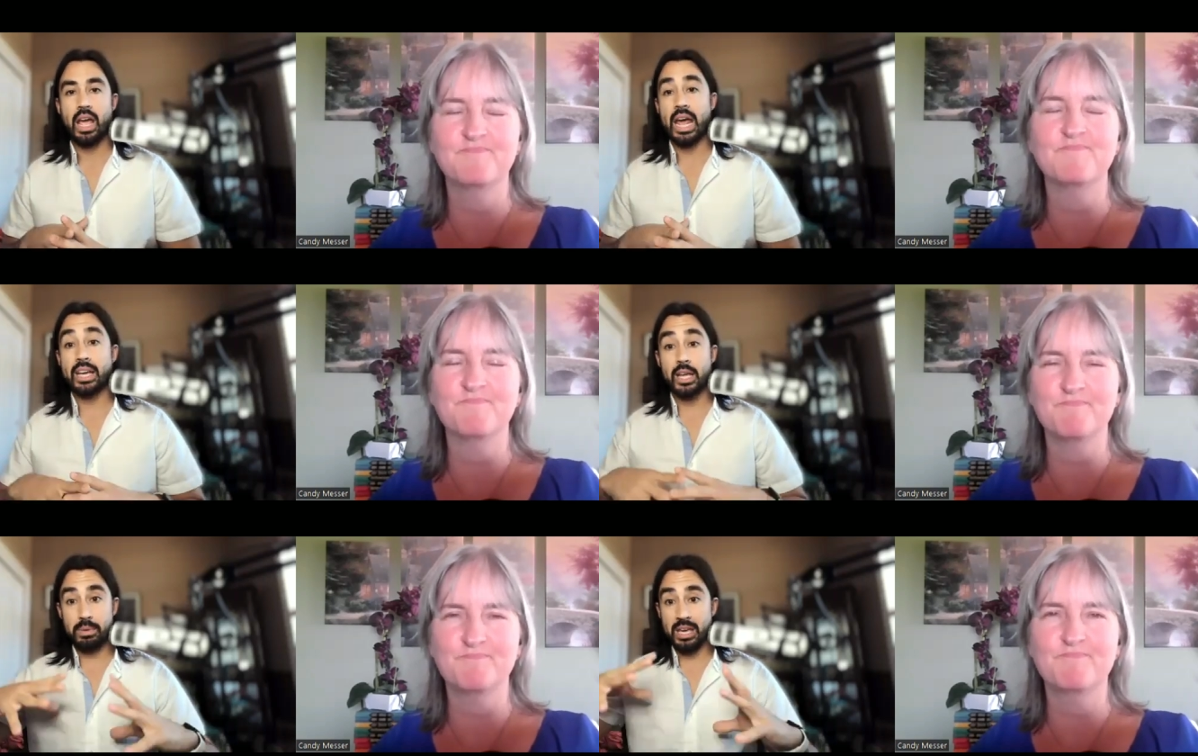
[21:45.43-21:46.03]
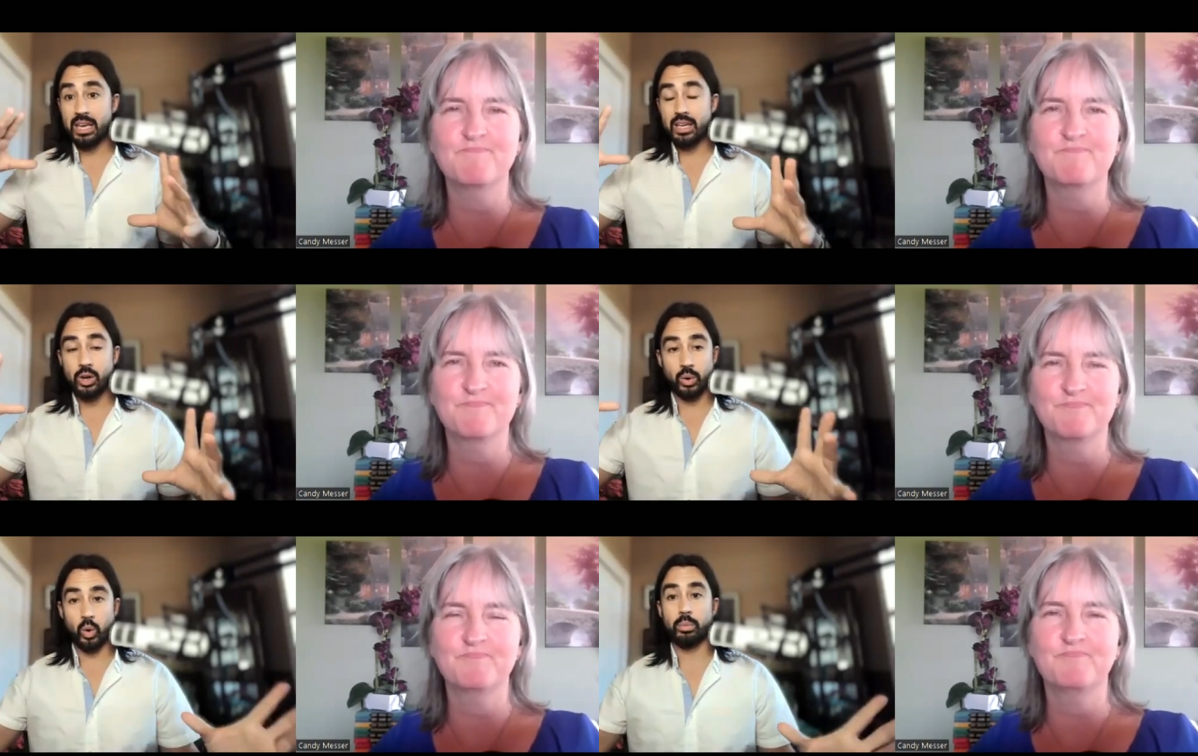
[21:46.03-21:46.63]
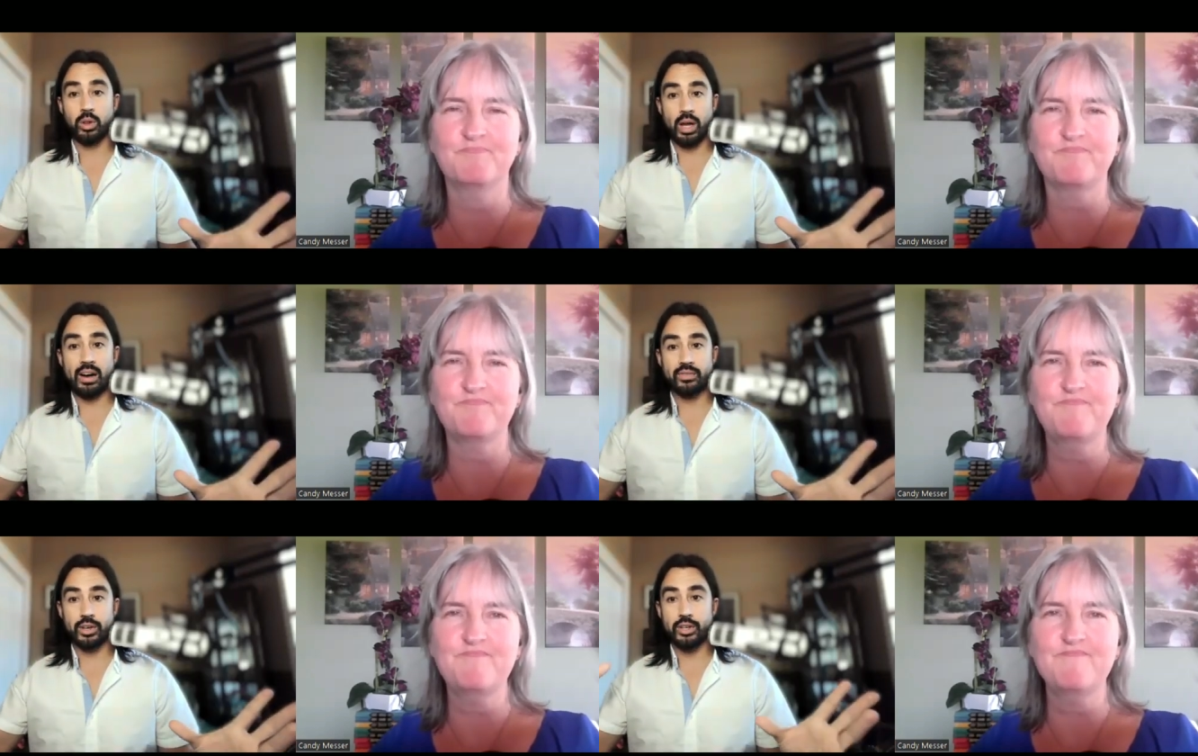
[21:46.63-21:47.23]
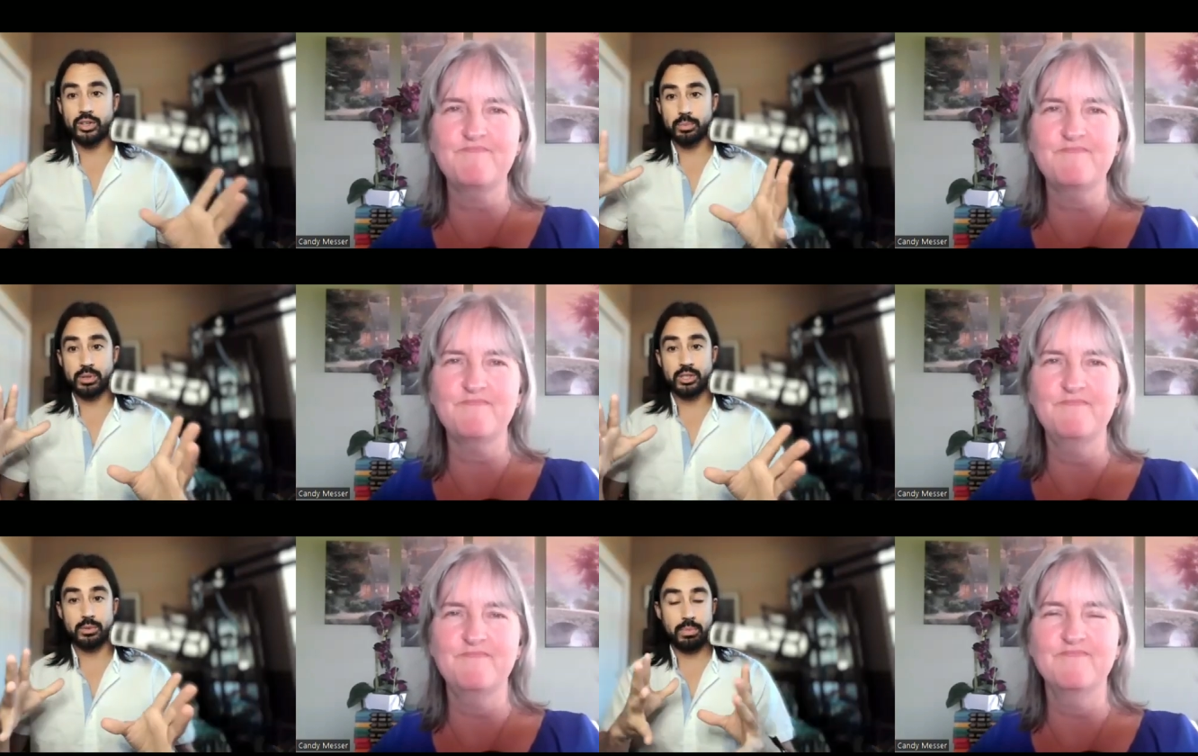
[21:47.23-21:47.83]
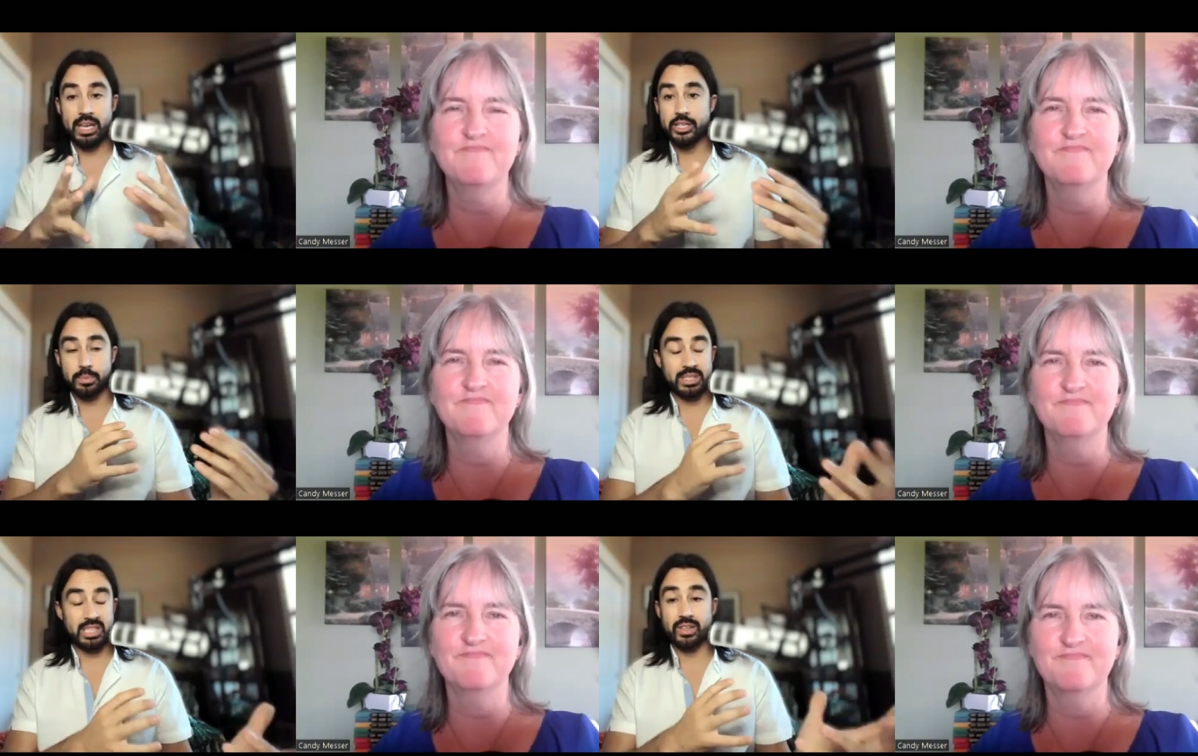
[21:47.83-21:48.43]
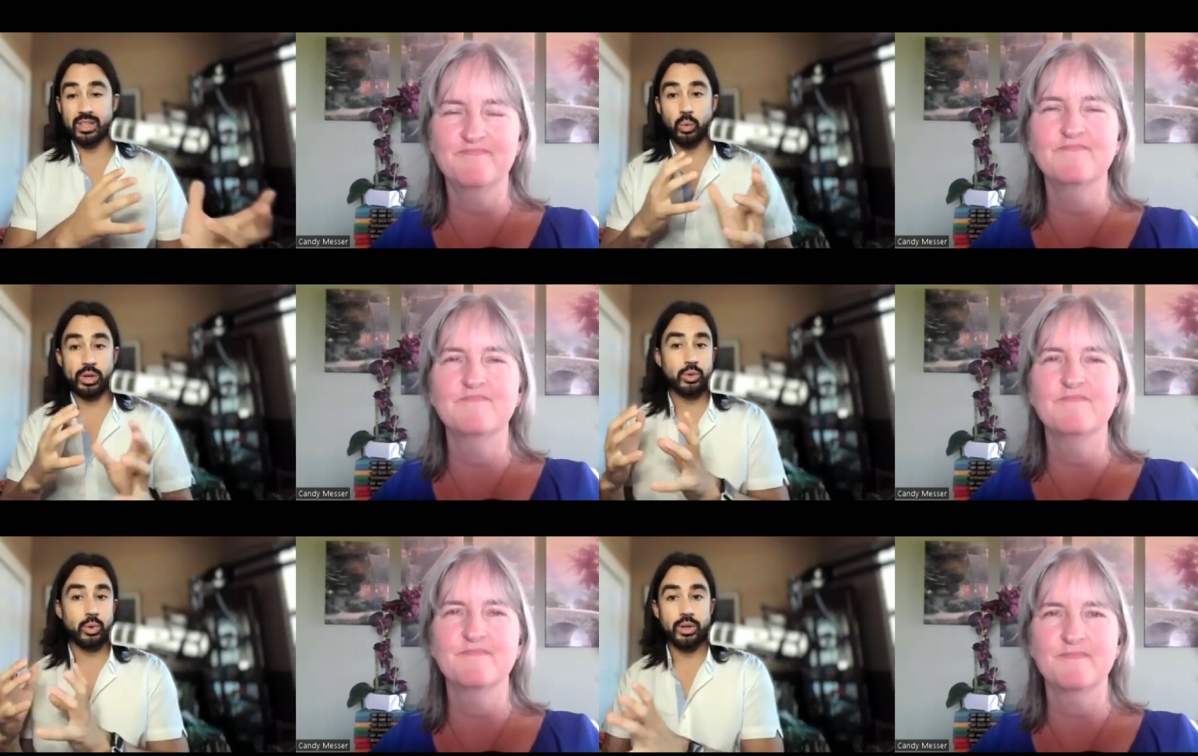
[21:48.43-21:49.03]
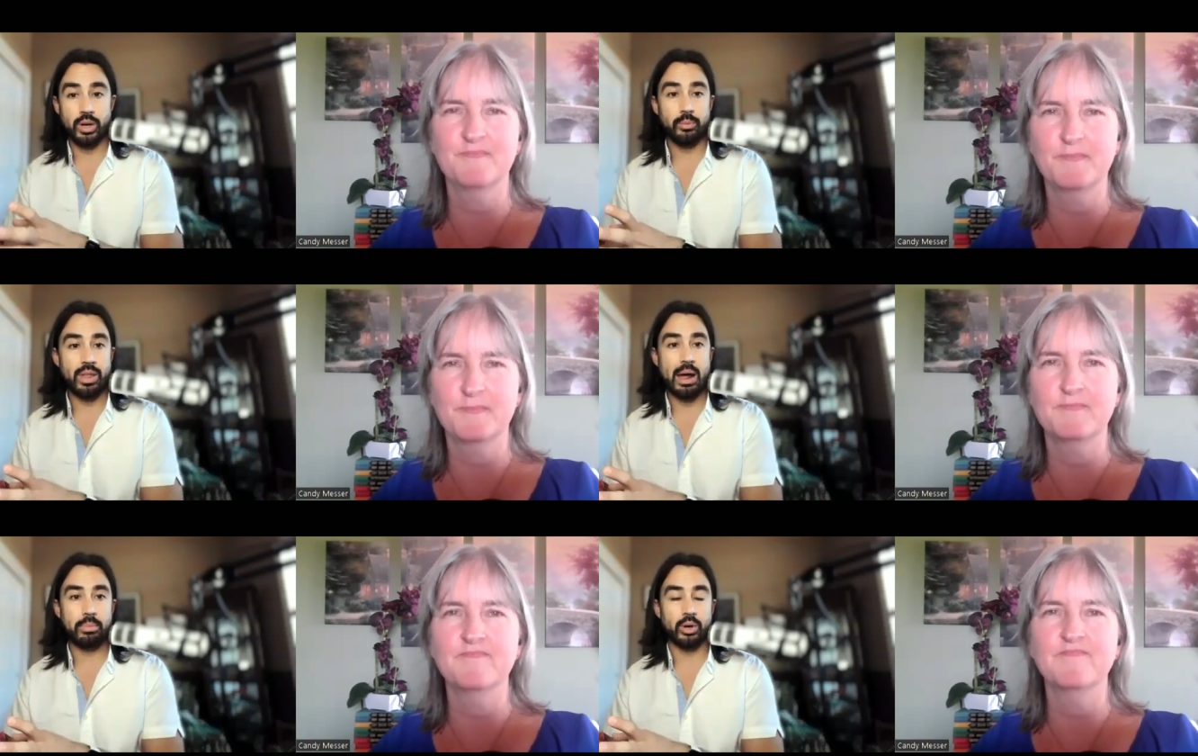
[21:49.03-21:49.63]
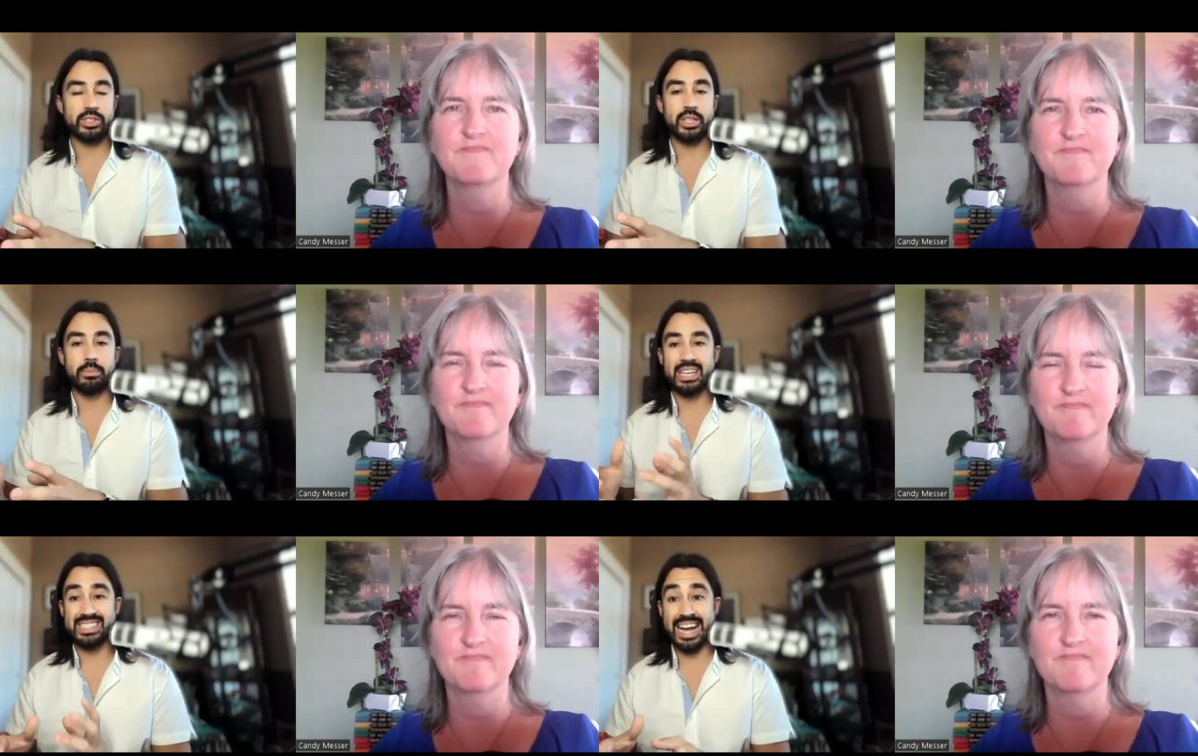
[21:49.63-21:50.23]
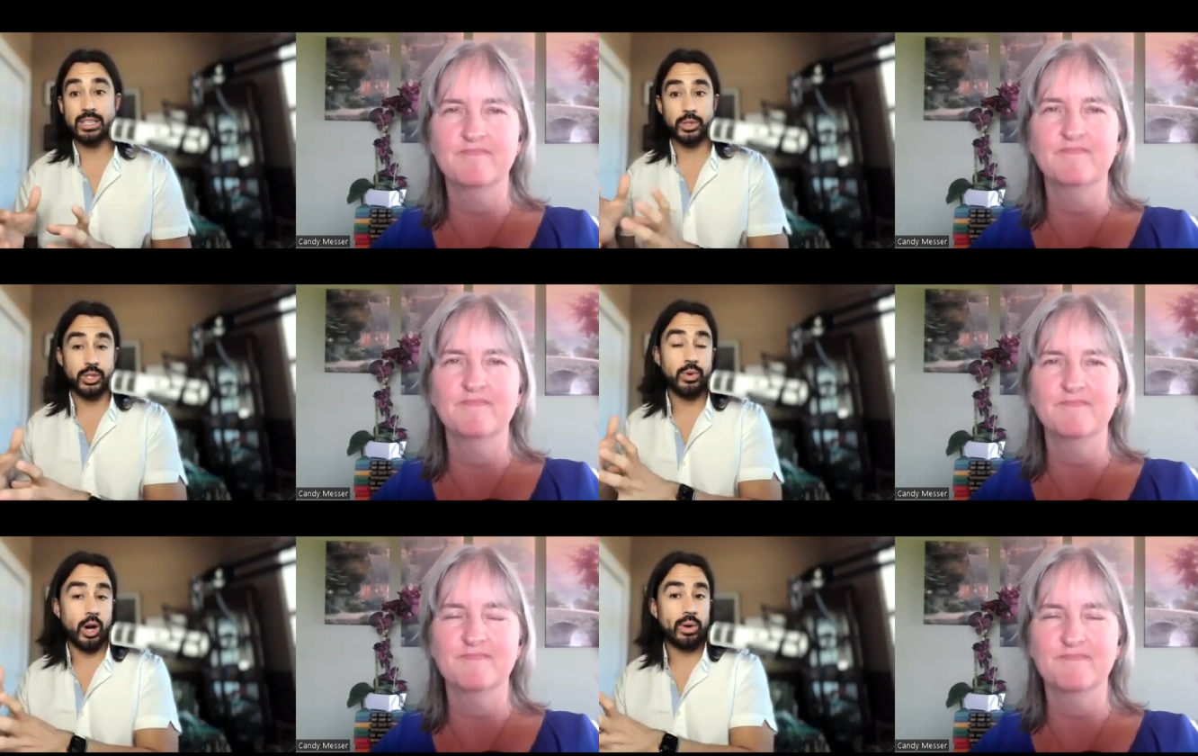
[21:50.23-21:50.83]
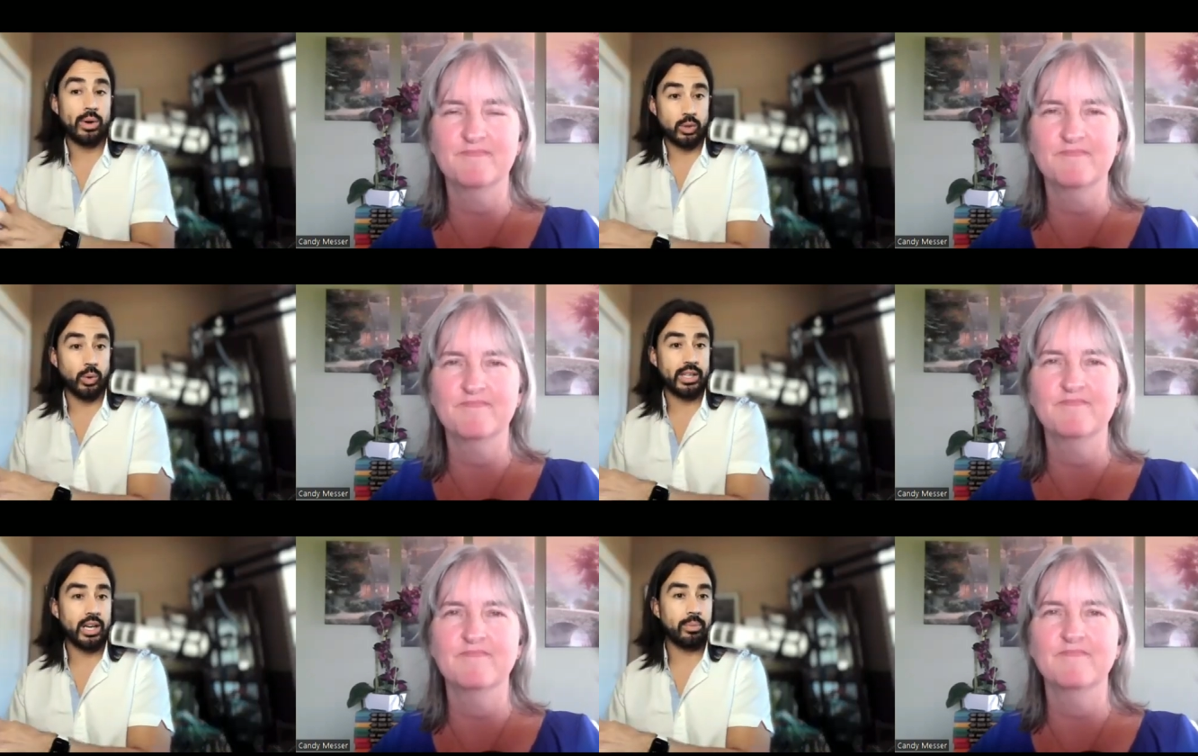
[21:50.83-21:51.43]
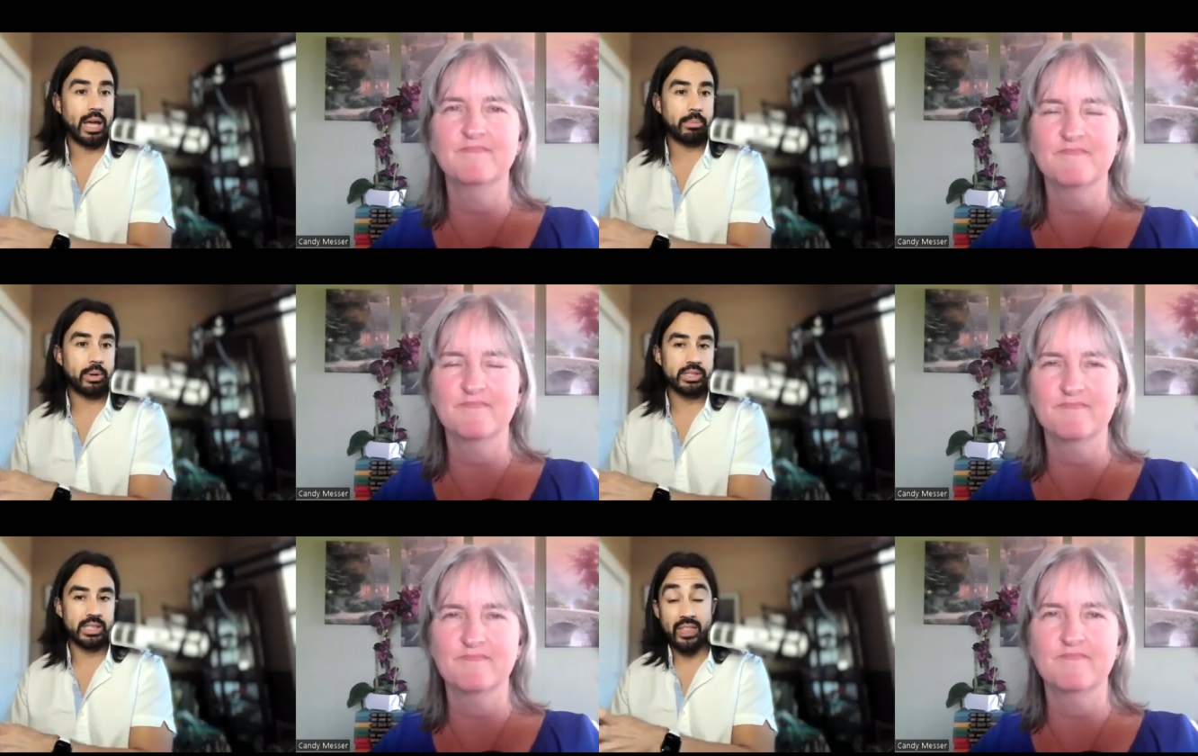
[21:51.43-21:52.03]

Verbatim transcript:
Speaker 1: And mm-hmm. it can be your normal offer. You just put, pitch specifically what's going to help that person, because that's what you know is going to help that person.